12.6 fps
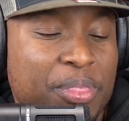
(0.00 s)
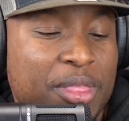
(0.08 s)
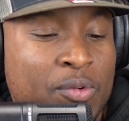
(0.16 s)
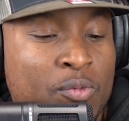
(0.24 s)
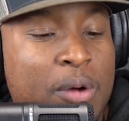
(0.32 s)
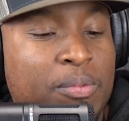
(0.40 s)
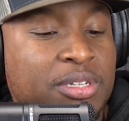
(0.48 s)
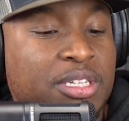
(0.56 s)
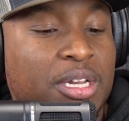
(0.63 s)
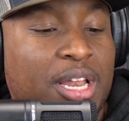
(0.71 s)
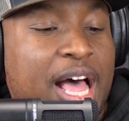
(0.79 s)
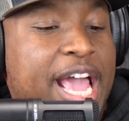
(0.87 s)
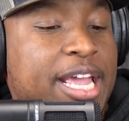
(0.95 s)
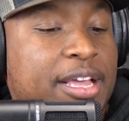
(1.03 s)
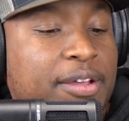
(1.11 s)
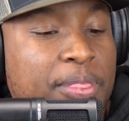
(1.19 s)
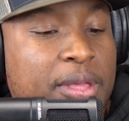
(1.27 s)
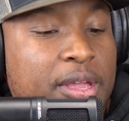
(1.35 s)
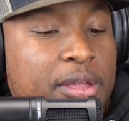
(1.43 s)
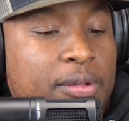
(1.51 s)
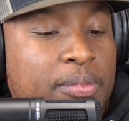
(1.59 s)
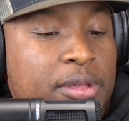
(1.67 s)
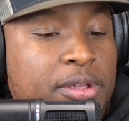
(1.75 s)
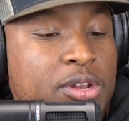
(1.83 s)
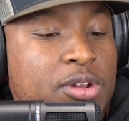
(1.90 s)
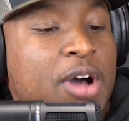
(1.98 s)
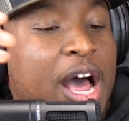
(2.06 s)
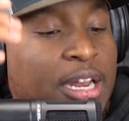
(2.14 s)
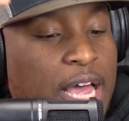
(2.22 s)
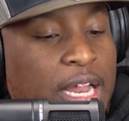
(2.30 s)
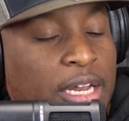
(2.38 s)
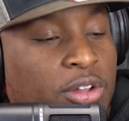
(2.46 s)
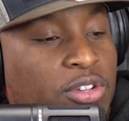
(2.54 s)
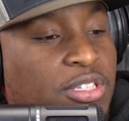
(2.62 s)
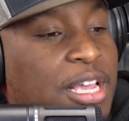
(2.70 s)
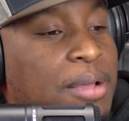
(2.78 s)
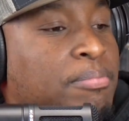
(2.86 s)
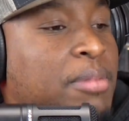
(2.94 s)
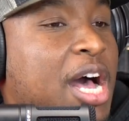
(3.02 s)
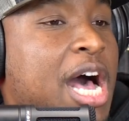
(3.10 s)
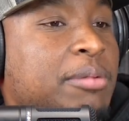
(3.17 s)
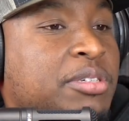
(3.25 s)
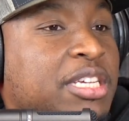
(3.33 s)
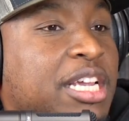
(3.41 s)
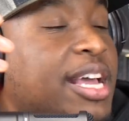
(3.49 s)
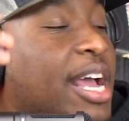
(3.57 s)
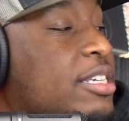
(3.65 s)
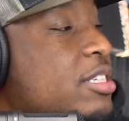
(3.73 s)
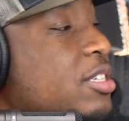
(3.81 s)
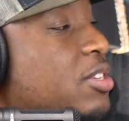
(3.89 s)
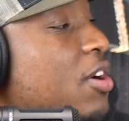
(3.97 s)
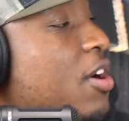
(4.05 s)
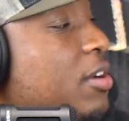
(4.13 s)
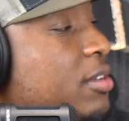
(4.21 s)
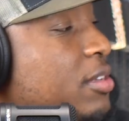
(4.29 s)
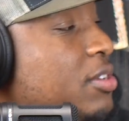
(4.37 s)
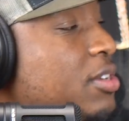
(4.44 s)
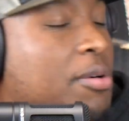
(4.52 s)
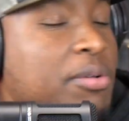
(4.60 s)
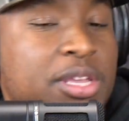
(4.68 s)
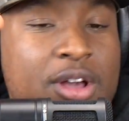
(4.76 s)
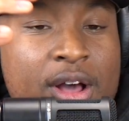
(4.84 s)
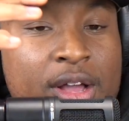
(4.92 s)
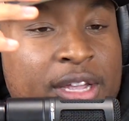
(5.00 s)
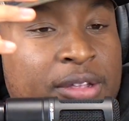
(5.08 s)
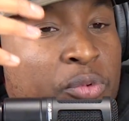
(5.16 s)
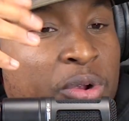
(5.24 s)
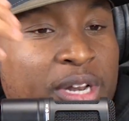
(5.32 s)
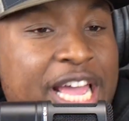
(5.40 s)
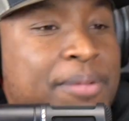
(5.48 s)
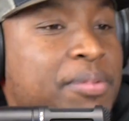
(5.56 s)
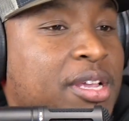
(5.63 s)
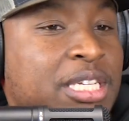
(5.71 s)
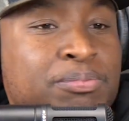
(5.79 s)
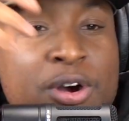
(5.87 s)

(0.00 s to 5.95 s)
so what was it like you know I, I know you said mom she can actually talk you know and y'all relate because